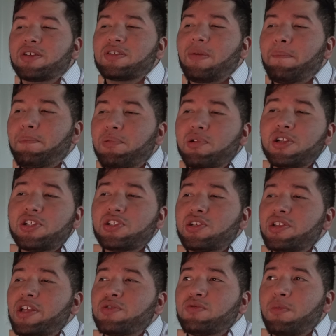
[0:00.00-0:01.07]
because I'm pretty
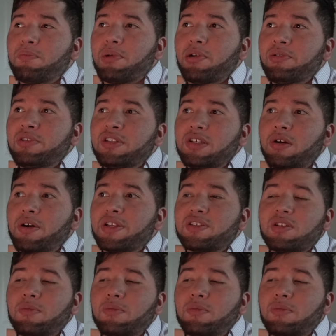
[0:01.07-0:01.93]
sure that's what broke TOS.